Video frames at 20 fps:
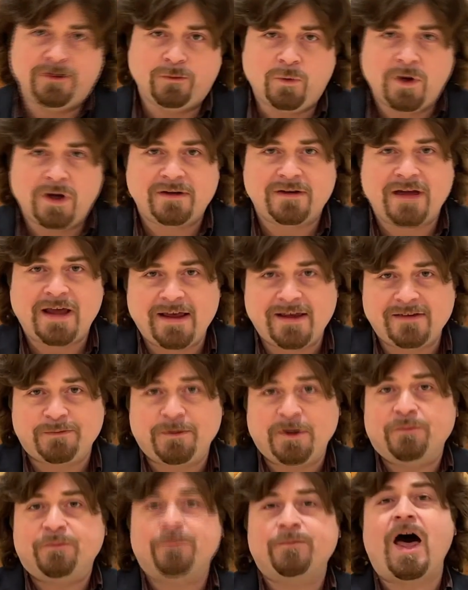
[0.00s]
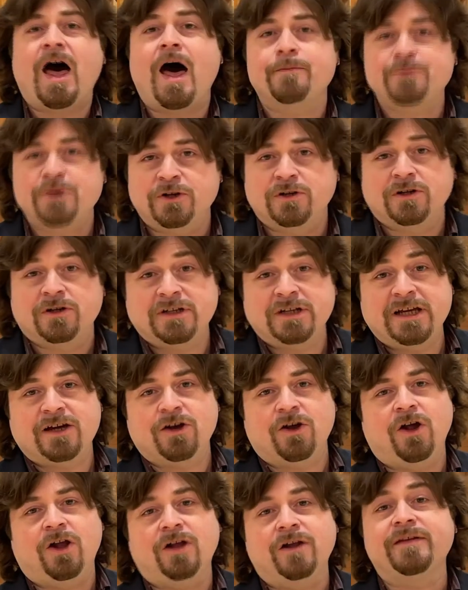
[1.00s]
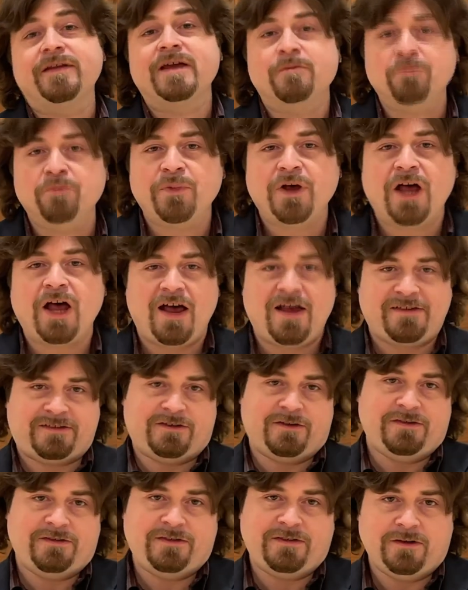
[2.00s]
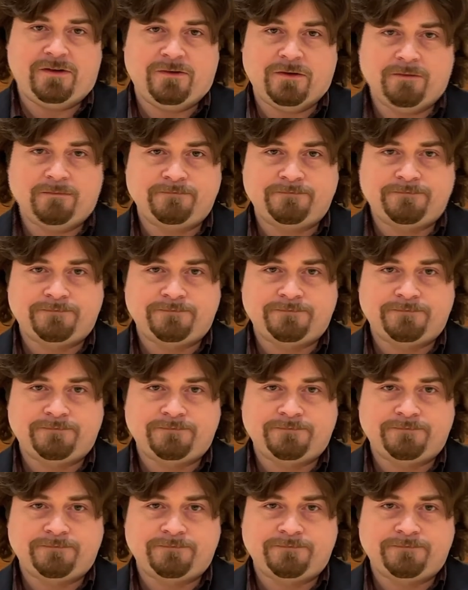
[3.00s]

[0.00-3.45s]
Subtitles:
what has been popularly called the Imposter Syndrome.